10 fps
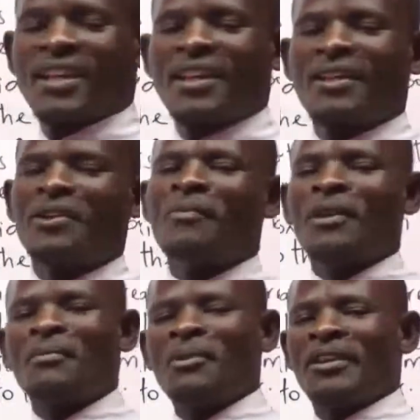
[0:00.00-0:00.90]

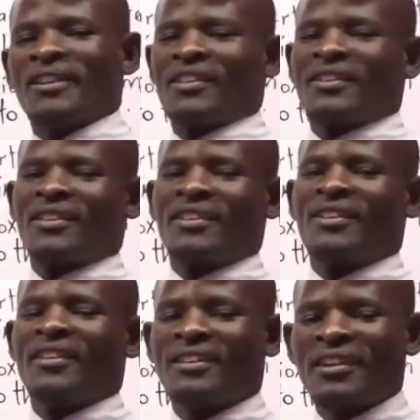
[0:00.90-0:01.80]
human body,
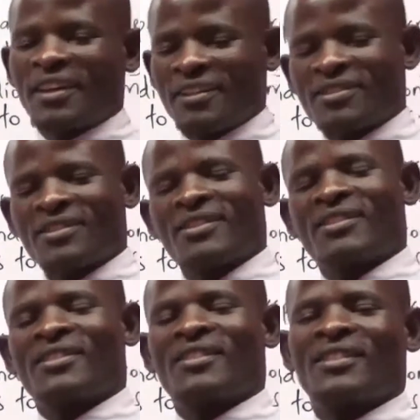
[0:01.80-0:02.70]
that is
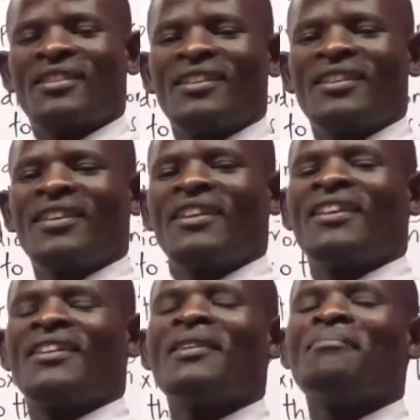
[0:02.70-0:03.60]

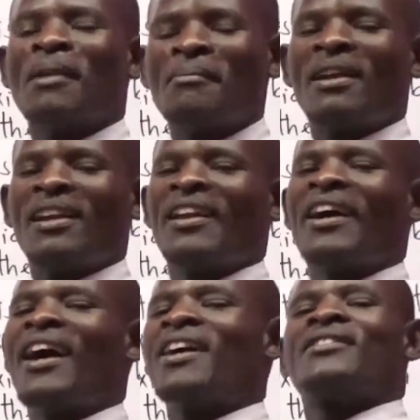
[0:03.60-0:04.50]
the mammalian
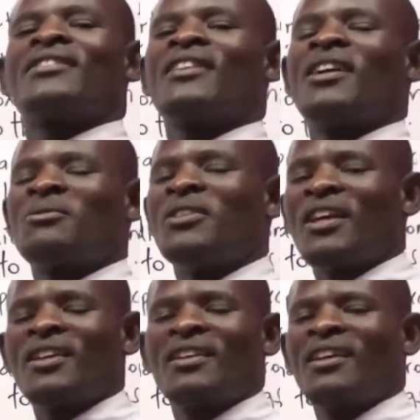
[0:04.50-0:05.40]
heart. And
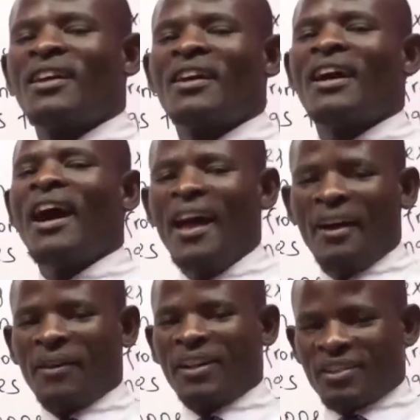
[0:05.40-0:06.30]
today I
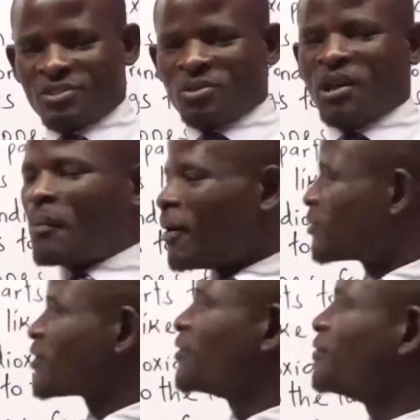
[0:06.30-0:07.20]
want us to talk
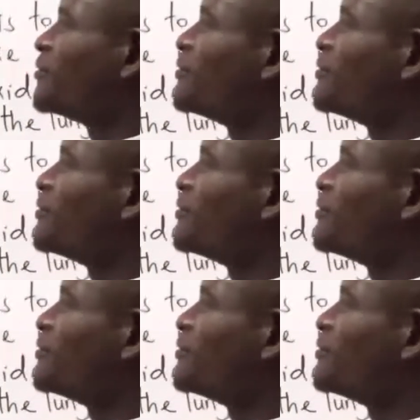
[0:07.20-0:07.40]
about